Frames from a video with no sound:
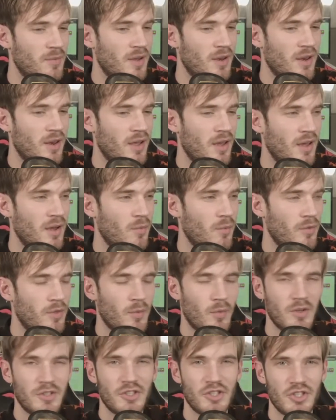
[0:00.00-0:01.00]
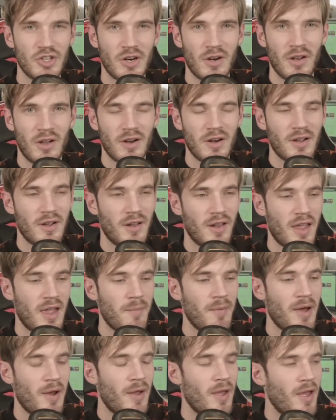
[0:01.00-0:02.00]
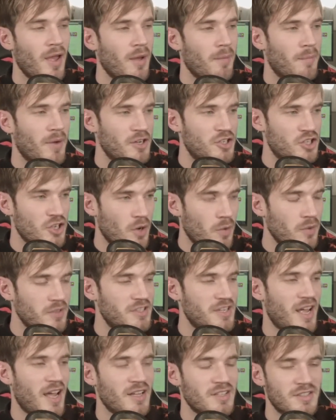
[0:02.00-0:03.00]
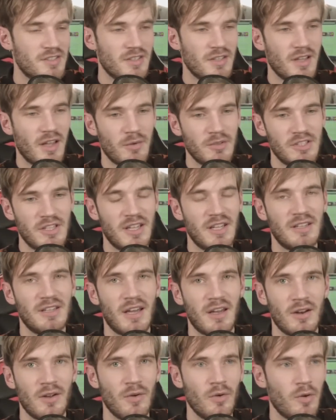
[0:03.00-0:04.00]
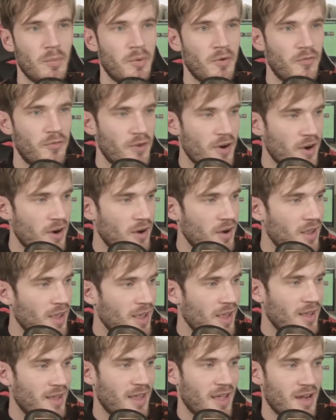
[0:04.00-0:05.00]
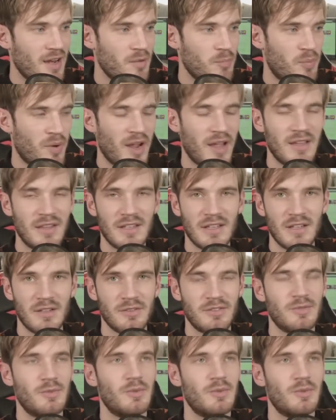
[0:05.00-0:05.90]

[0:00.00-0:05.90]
when uh, the Wall Street Journal article came out. My show was canceled, I was kicked out of Google Preferred. Getting brand deals